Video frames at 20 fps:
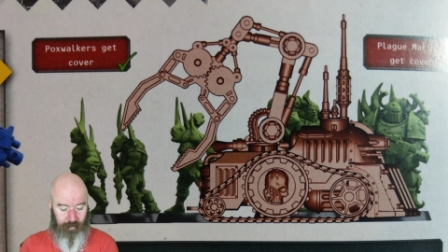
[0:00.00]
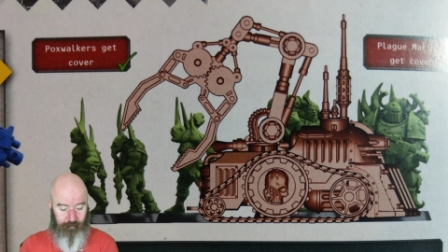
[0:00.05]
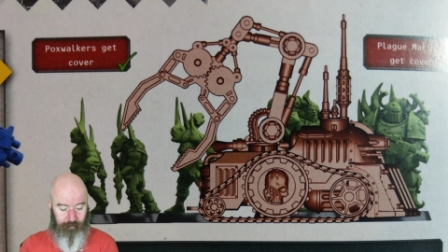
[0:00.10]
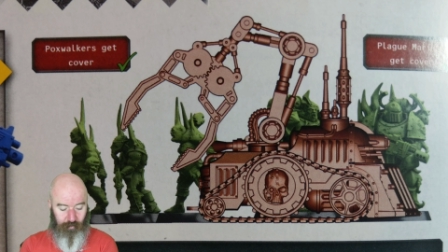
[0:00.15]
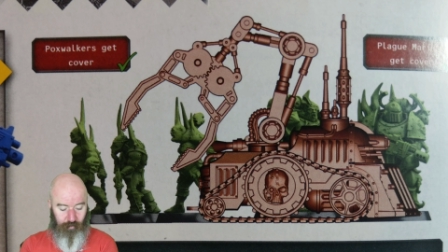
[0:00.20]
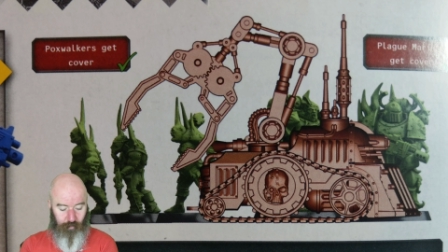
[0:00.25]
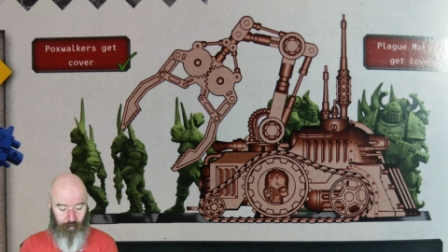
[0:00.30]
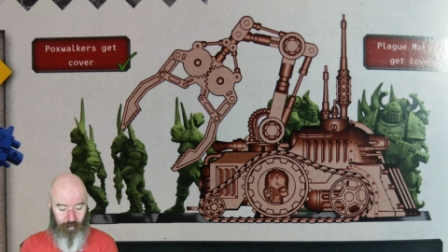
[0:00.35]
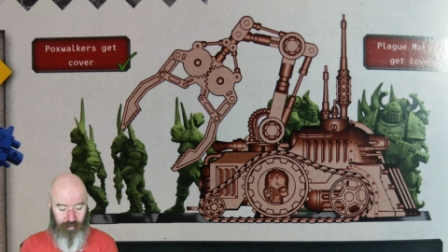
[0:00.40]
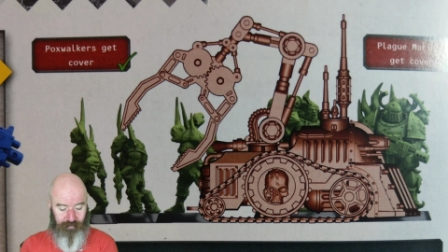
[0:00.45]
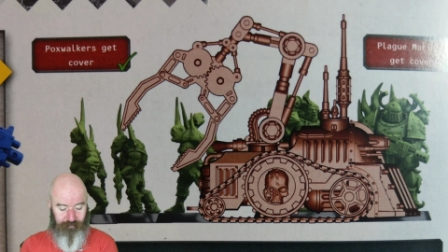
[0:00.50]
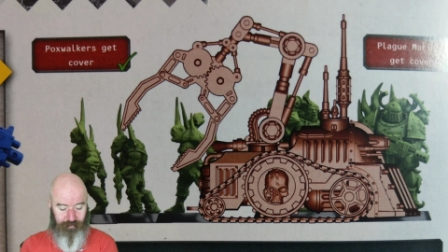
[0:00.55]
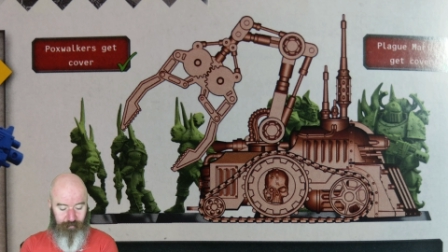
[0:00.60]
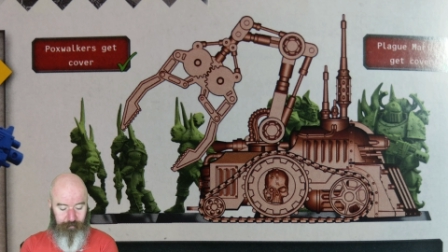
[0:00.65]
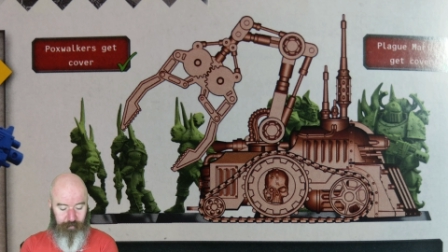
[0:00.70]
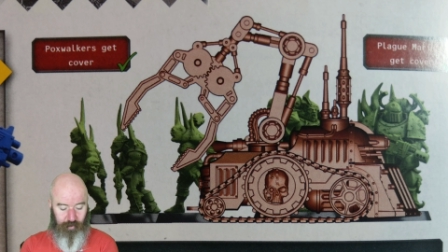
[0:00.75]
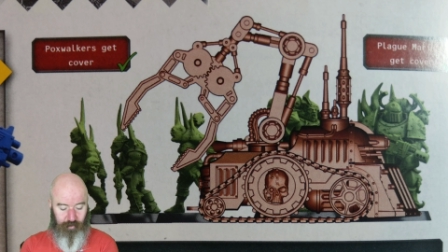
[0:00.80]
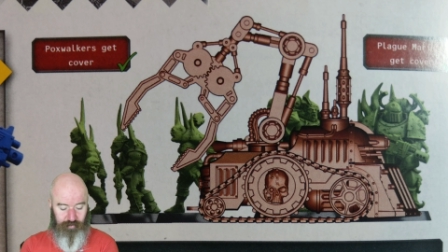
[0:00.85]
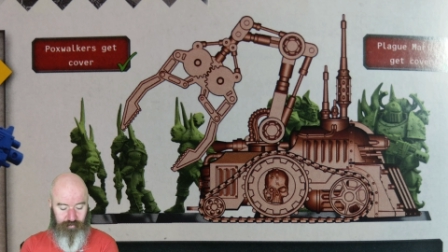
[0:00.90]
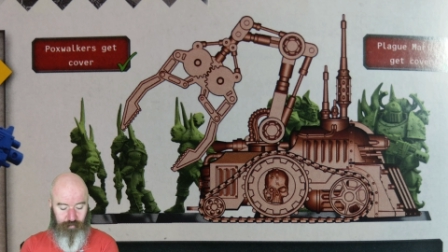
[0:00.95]
but one of the
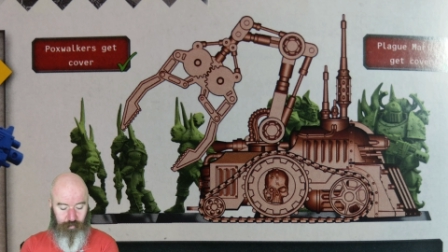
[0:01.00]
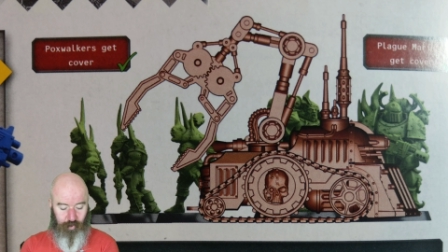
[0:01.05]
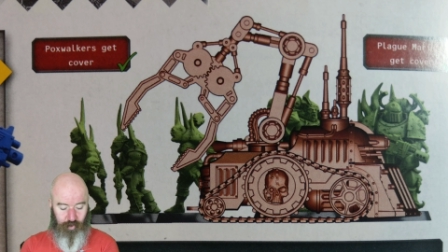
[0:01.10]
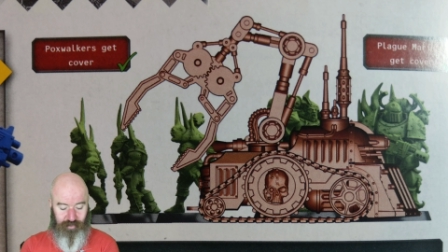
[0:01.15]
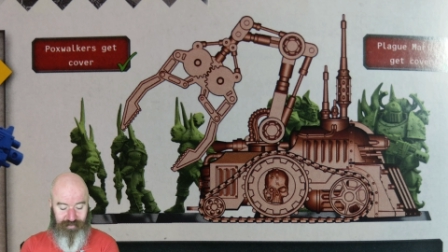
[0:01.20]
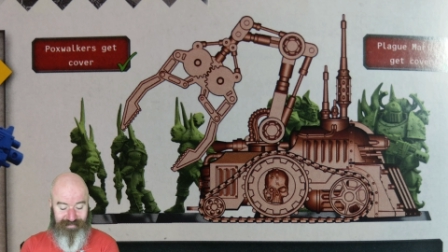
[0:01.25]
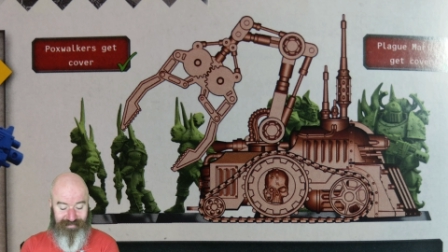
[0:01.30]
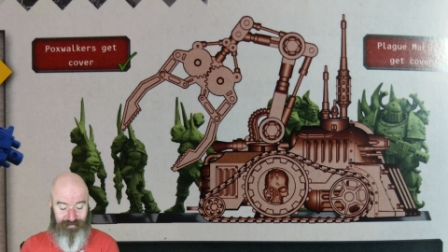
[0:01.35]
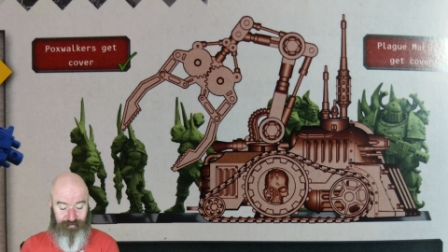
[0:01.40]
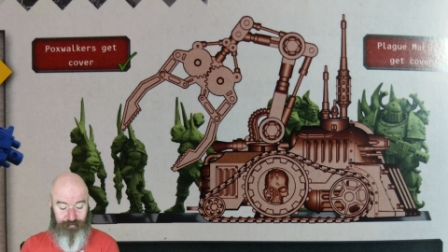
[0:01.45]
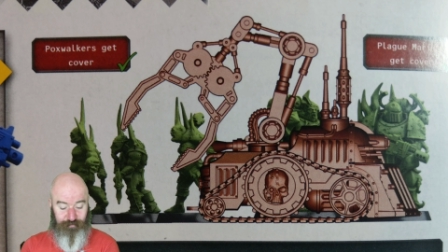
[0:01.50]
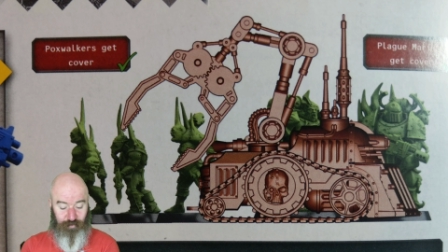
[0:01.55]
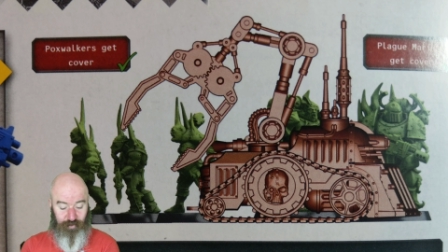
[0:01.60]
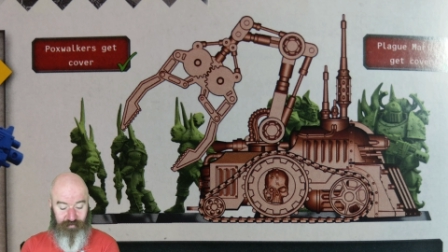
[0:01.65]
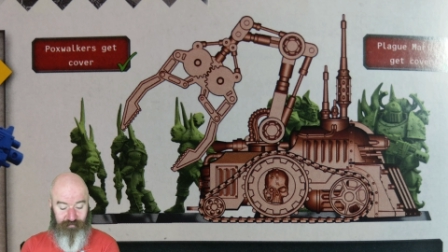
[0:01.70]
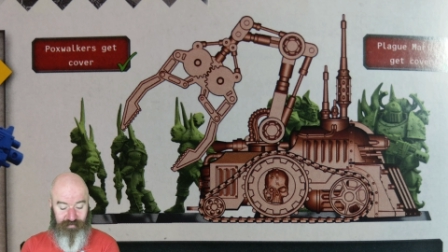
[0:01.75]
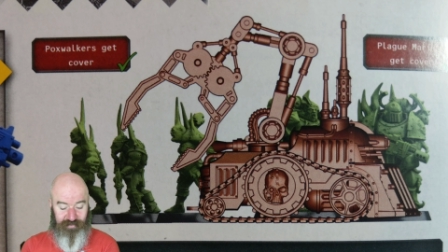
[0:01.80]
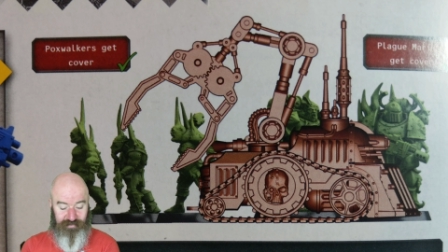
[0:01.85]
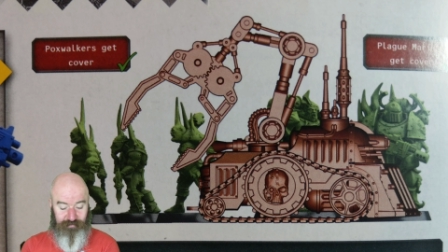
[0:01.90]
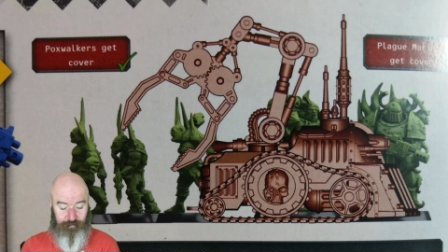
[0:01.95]
Poxwalkers is
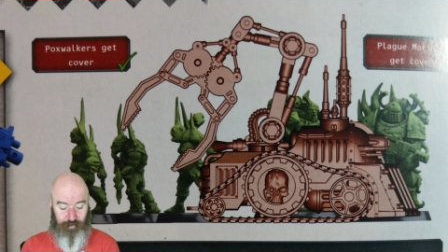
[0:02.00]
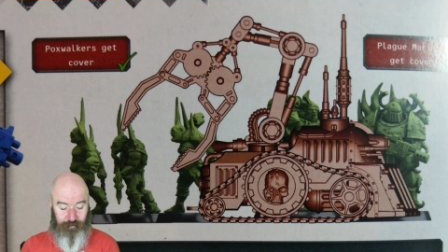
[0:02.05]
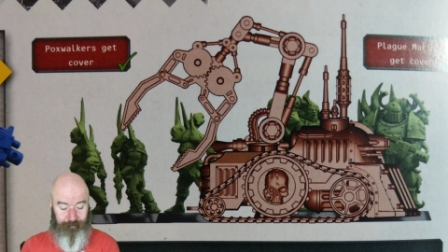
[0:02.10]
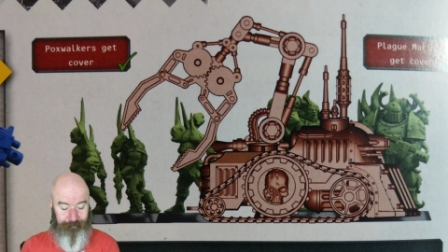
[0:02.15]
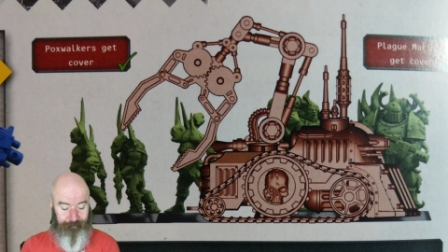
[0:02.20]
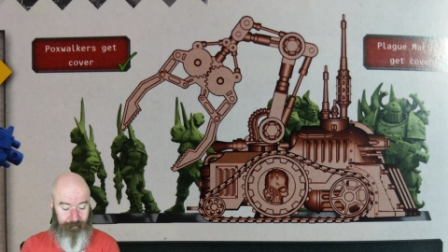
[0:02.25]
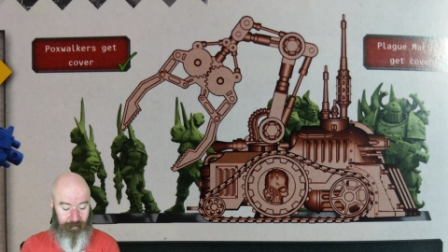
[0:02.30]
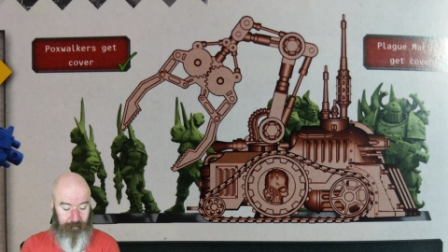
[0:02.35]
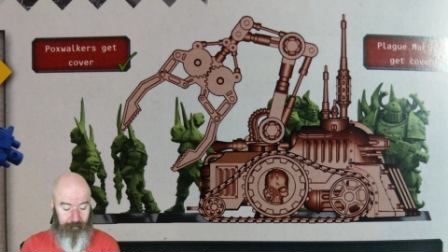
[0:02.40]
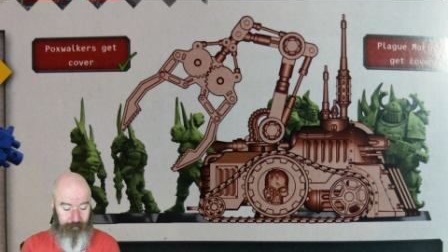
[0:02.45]
fully visible.